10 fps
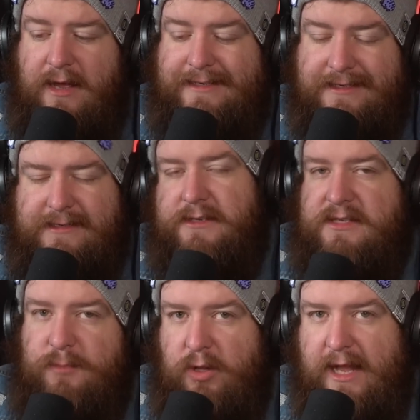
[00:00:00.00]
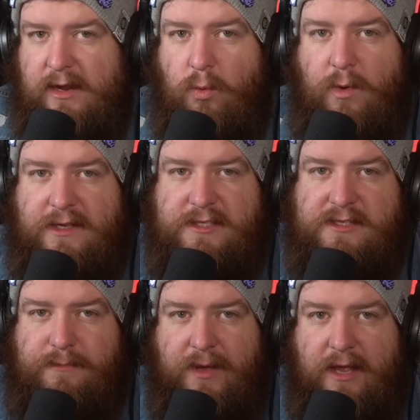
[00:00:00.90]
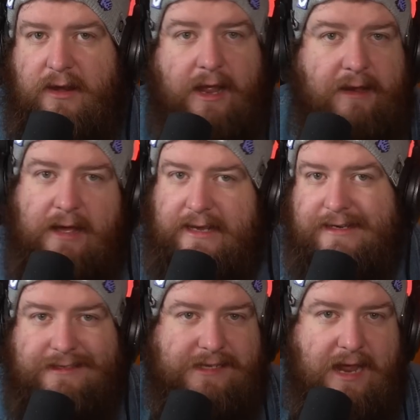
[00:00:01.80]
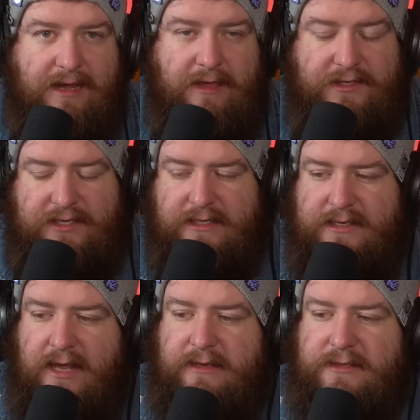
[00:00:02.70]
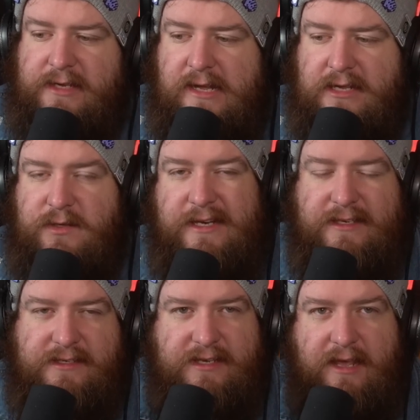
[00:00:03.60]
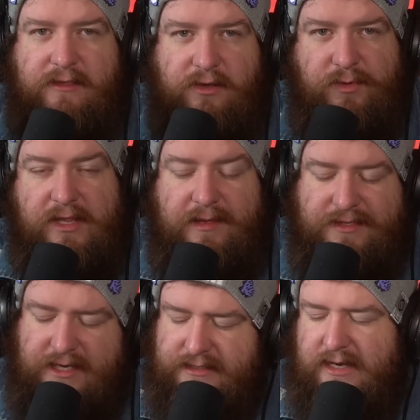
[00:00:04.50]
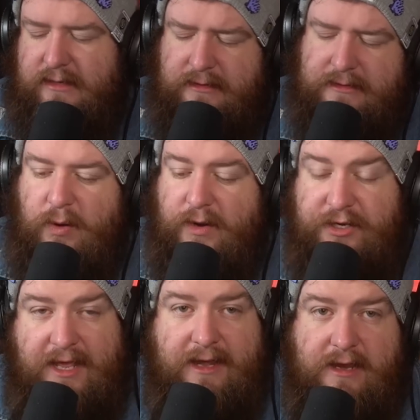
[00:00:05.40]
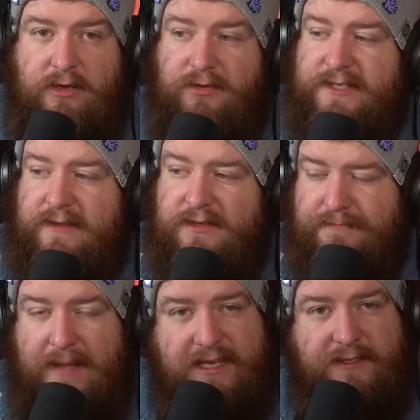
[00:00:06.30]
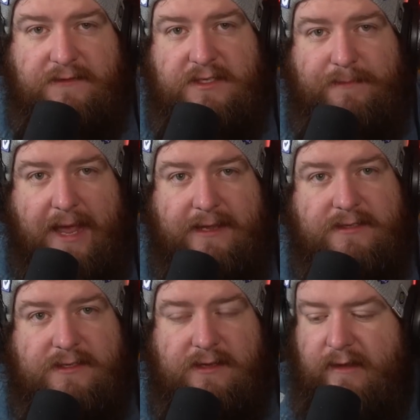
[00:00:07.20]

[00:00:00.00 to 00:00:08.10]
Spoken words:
I did see a small hangar once, but I didn't see any other sized hangars, so I didn't see the reclaimer sized hangar. But when you get in, you'll see this massive space.